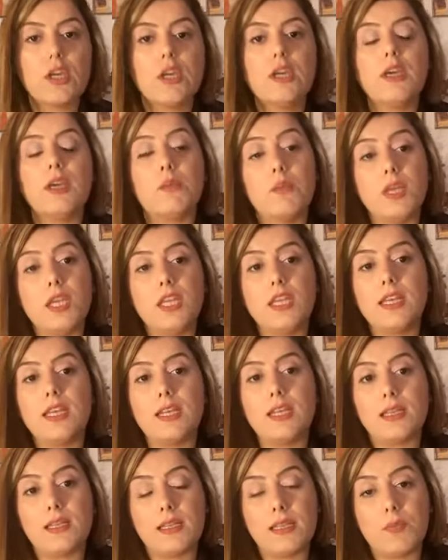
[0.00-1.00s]

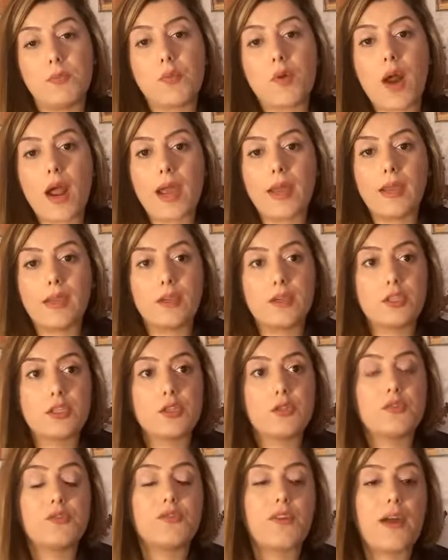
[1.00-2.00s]
immediately prior
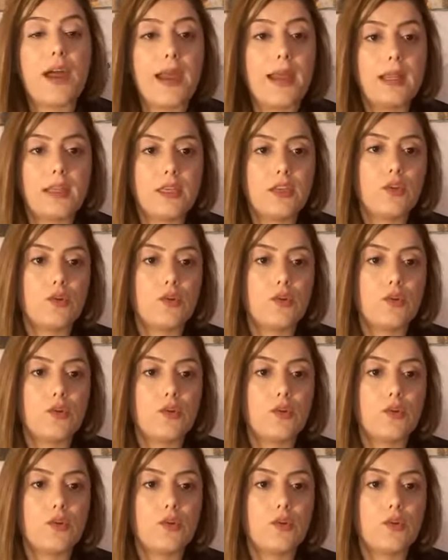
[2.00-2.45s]
to filing